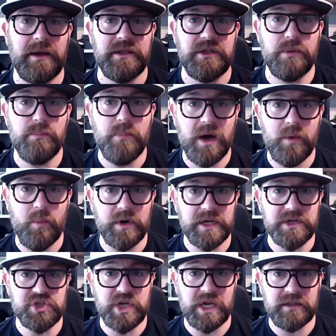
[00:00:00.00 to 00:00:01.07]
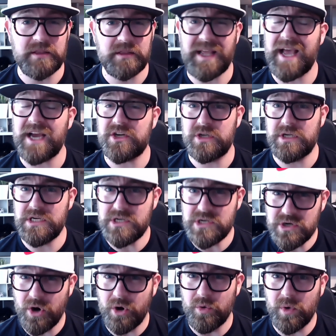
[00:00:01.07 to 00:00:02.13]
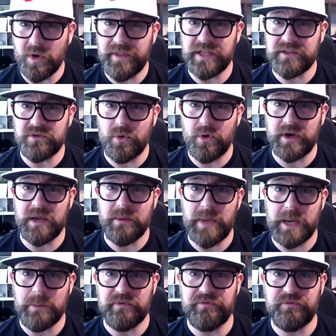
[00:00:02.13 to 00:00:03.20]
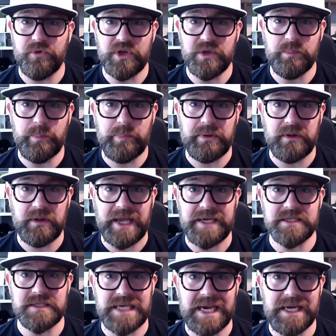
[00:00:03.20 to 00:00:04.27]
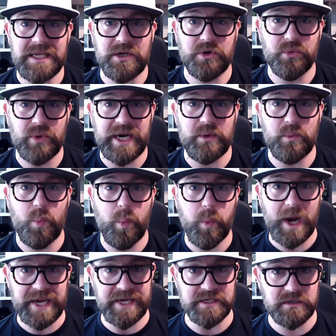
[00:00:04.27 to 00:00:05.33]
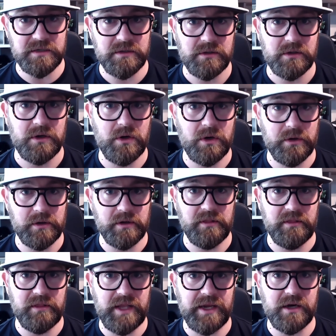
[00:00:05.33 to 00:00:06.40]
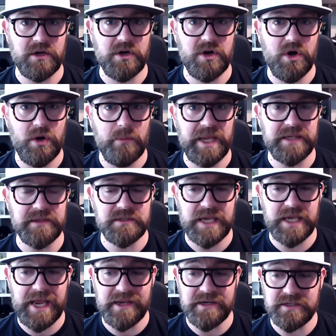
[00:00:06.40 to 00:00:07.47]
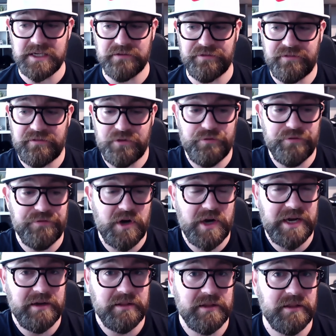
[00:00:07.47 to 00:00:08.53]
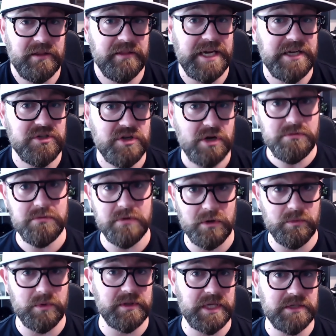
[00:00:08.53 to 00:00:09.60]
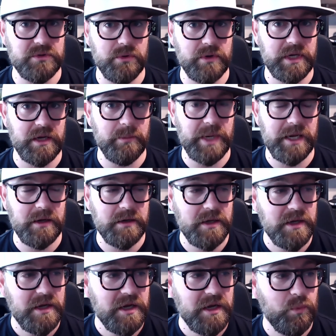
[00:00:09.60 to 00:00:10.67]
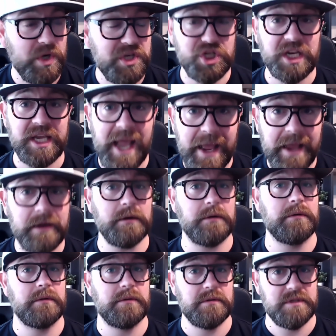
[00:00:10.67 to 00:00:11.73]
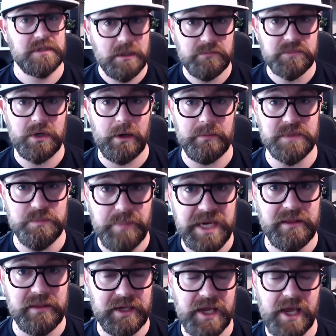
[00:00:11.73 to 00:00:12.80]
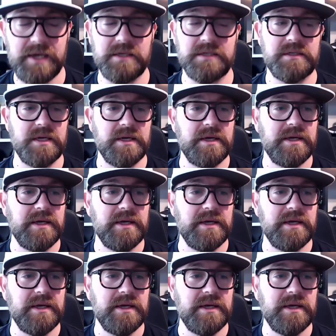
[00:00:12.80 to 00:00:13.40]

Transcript: you might want to check that they actually know what they're talking about before you place any great weight on their comments. And if you find that they don't know what they're talking about, which can sometimes be the case,